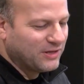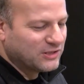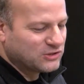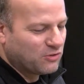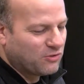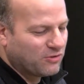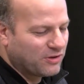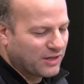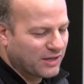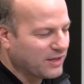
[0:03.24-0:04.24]
So
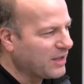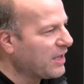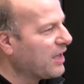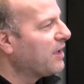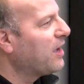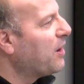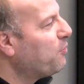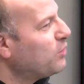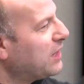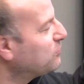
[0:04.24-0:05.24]
I
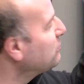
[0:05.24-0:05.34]
would like